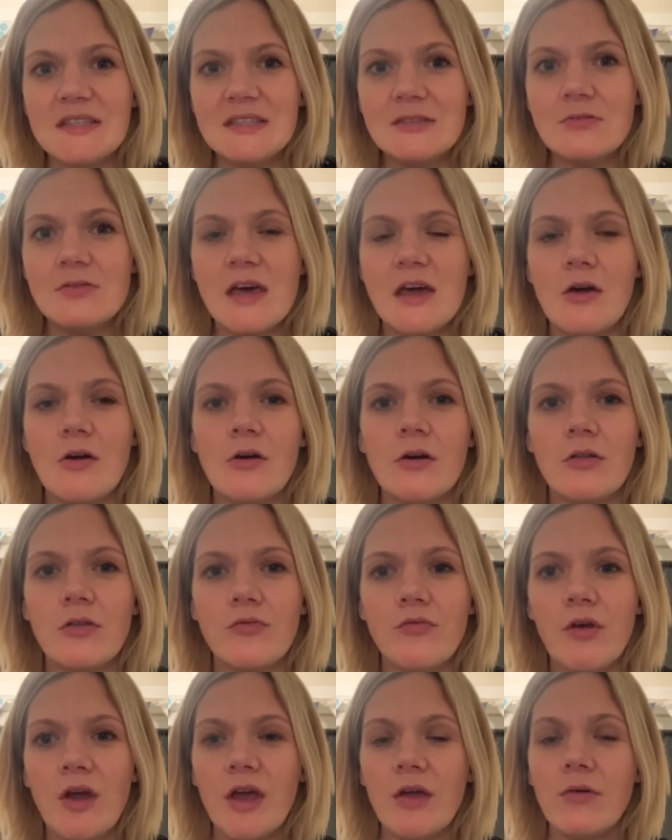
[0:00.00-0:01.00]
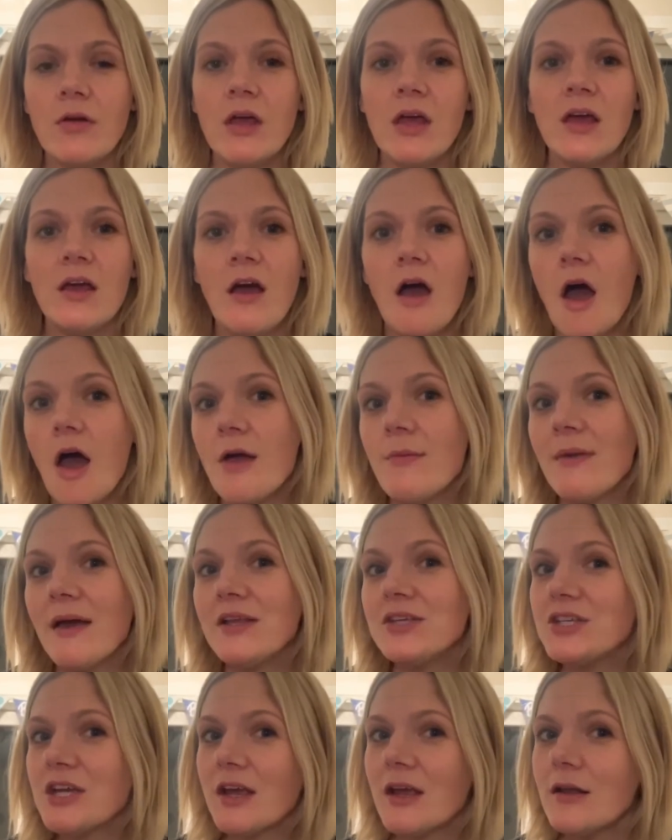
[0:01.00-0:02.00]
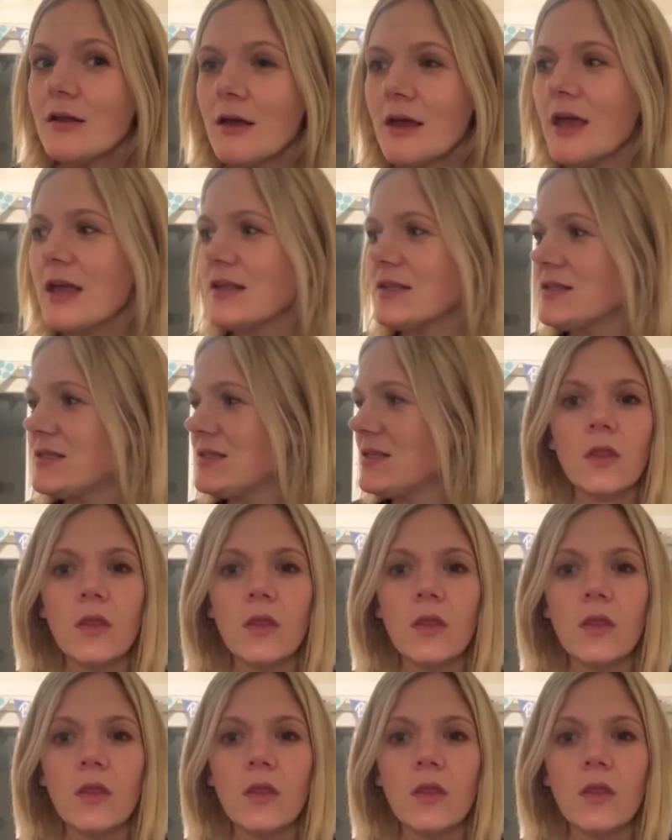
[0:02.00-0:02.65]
till they're cooked through. Homemade chicken nuggets.